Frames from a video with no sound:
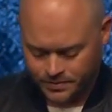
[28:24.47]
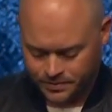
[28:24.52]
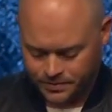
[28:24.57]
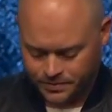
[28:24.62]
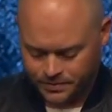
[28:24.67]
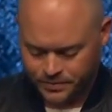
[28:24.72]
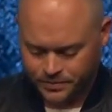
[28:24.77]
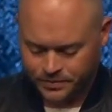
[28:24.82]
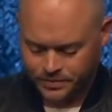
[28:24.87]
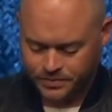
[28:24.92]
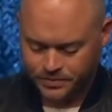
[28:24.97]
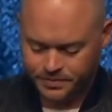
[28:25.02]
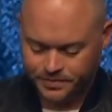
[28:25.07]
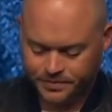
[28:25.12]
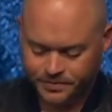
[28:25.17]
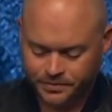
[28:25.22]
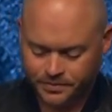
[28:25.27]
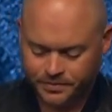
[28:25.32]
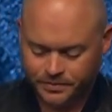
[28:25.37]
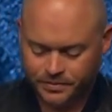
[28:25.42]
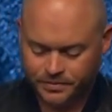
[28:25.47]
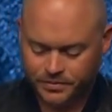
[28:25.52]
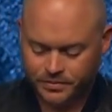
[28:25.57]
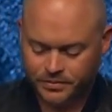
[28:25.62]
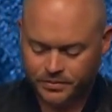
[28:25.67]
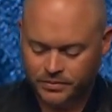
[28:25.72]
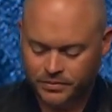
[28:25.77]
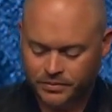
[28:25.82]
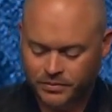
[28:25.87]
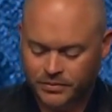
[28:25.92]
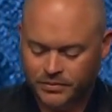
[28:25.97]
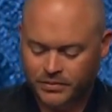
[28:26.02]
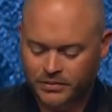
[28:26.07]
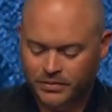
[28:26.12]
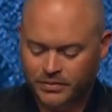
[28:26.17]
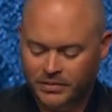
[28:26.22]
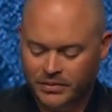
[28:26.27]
Nobody speaks.